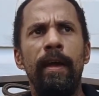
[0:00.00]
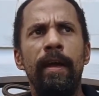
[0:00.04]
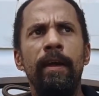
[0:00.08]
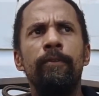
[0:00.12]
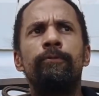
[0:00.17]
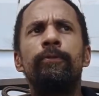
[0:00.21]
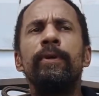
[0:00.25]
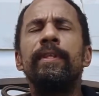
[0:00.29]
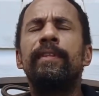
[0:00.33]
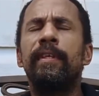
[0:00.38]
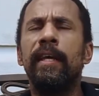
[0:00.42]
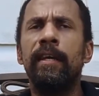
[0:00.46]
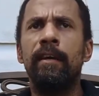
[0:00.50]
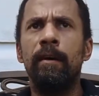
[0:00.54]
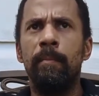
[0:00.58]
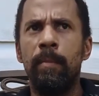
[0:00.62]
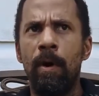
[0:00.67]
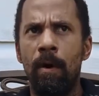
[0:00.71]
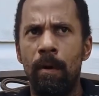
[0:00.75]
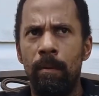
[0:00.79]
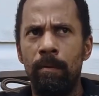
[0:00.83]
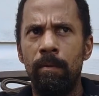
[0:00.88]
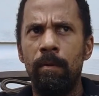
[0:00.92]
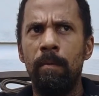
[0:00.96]
if we think
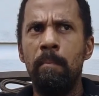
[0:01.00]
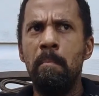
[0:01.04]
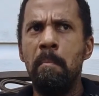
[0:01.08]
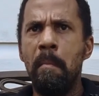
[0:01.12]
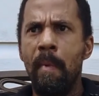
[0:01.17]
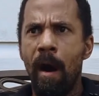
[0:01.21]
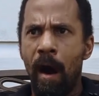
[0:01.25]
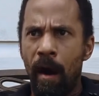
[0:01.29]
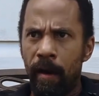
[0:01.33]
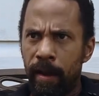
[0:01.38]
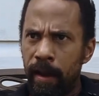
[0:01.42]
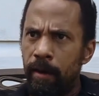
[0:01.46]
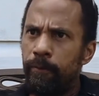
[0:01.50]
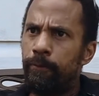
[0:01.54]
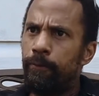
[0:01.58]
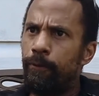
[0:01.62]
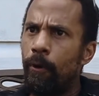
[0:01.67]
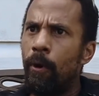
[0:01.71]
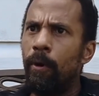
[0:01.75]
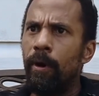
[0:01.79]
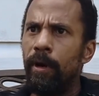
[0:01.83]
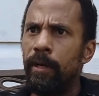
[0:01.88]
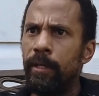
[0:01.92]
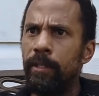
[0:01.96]
about market
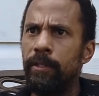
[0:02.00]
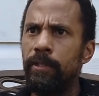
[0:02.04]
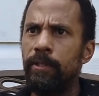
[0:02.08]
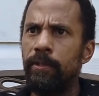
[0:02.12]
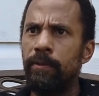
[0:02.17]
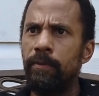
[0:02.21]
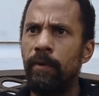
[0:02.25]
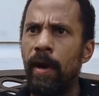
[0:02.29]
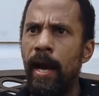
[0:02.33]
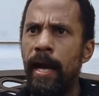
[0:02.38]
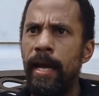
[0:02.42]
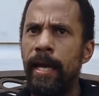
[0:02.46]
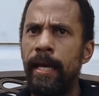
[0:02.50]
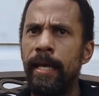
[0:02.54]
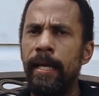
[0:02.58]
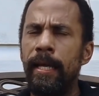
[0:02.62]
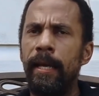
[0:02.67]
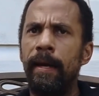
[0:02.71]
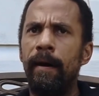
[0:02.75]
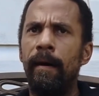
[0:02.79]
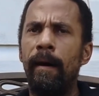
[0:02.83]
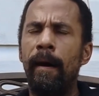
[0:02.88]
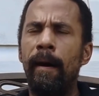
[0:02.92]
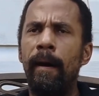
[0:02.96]
force, right?
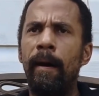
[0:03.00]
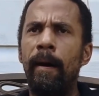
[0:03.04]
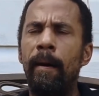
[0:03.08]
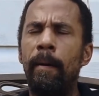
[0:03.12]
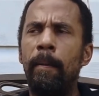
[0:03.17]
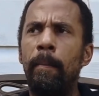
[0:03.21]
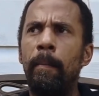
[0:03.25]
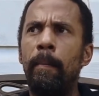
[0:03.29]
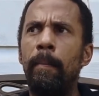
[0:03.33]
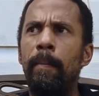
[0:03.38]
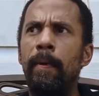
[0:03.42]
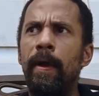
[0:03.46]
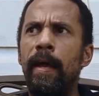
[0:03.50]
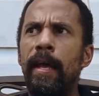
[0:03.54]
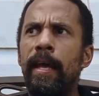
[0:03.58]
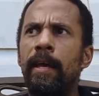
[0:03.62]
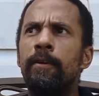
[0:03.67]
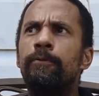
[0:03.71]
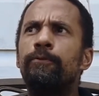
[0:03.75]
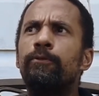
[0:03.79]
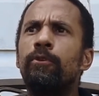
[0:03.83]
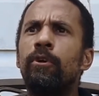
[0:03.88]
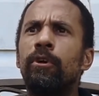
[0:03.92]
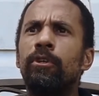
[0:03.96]

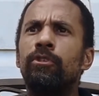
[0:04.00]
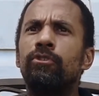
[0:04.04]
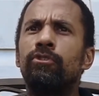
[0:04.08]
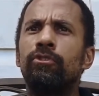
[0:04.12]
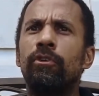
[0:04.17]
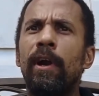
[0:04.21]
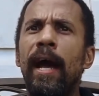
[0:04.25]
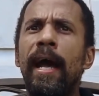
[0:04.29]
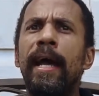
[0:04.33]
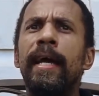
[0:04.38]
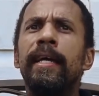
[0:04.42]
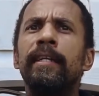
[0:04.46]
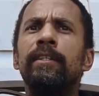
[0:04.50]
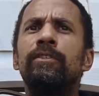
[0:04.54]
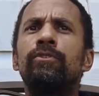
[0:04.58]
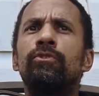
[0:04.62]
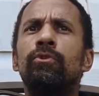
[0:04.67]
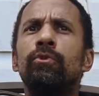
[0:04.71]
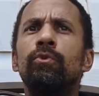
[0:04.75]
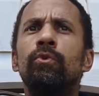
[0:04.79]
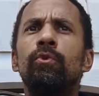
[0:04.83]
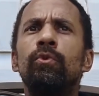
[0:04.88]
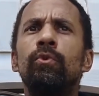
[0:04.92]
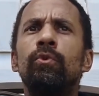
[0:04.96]
If you're trying
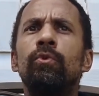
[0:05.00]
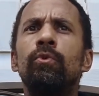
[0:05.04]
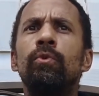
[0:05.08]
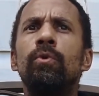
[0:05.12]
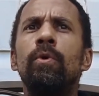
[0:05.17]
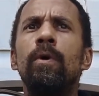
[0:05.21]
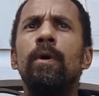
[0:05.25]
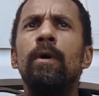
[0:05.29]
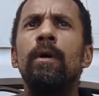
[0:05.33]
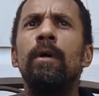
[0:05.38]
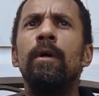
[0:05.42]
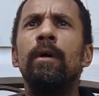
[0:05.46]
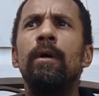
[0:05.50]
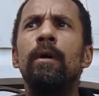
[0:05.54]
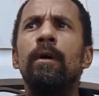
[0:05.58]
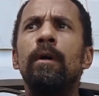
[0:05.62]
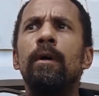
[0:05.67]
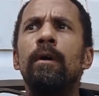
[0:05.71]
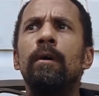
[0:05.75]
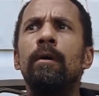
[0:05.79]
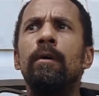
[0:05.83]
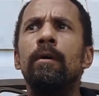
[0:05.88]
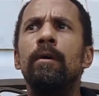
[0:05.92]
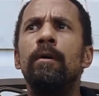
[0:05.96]
to
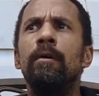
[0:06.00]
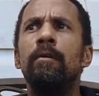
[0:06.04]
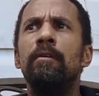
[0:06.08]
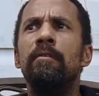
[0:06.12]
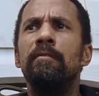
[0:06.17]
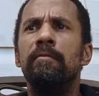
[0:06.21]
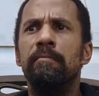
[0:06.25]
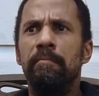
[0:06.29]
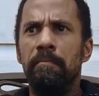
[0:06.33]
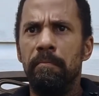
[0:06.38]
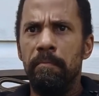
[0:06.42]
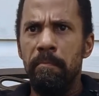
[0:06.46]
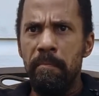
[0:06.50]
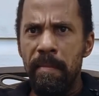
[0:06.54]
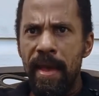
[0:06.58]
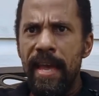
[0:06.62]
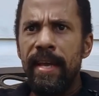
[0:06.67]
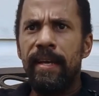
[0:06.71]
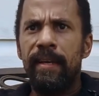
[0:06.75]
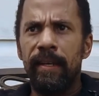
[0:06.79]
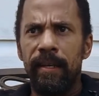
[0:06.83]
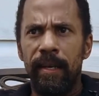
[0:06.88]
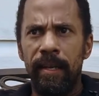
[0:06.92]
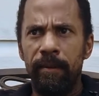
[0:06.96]

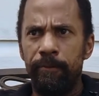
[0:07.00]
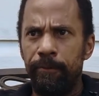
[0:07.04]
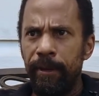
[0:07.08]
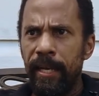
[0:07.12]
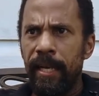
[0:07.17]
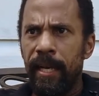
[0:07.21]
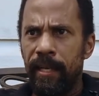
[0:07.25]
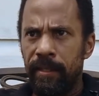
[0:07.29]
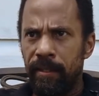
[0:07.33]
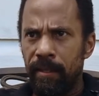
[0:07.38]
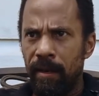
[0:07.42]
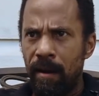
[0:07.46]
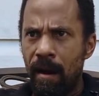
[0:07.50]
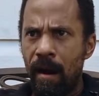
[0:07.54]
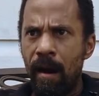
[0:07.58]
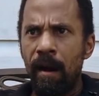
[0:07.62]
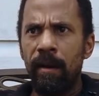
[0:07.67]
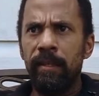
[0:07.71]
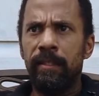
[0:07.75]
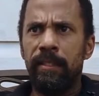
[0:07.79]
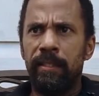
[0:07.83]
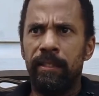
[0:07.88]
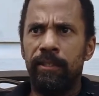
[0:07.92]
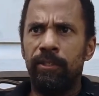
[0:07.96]
make a living as an
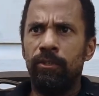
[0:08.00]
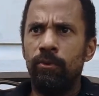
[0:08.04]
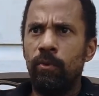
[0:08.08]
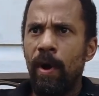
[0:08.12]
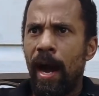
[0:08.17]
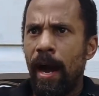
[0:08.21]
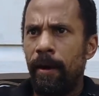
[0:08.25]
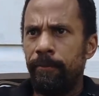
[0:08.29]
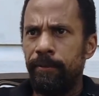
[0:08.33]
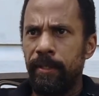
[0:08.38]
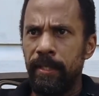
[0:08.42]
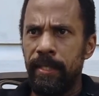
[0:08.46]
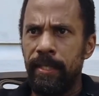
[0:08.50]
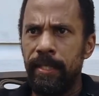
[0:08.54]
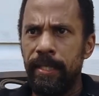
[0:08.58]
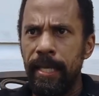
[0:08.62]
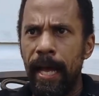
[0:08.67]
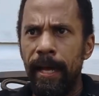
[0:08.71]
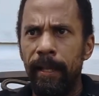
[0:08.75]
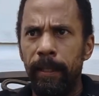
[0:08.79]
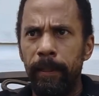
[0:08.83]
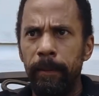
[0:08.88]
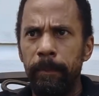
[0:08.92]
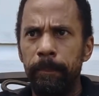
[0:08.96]
artist, you have to
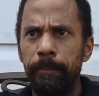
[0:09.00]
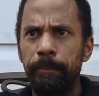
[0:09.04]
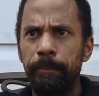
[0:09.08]
sell.